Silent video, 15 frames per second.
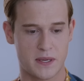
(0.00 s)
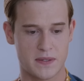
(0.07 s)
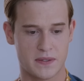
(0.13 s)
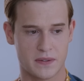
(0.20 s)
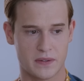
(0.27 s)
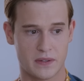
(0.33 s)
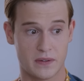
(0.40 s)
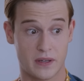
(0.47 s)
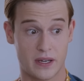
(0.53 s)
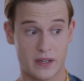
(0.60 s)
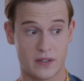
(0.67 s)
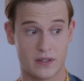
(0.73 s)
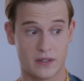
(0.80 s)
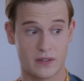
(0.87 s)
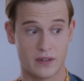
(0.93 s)
basically
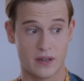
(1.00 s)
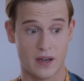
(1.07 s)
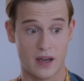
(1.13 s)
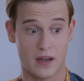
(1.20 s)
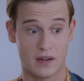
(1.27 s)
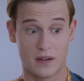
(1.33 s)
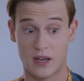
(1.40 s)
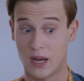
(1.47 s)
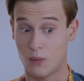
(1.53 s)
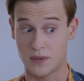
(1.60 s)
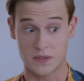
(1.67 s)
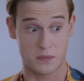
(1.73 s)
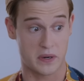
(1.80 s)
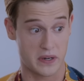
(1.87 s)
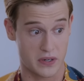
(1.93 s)
like, uh, I
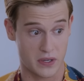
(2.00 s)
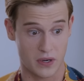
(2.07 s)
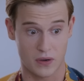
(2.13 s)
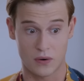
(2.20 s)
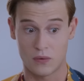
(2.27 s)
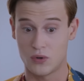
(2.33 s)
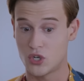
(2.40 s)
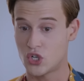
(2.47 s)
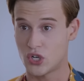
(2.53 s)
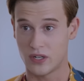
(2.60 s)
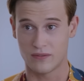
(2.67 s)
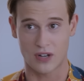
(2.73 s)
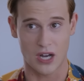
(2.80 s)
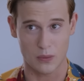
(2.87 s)
wasn't ready to go, shouldn't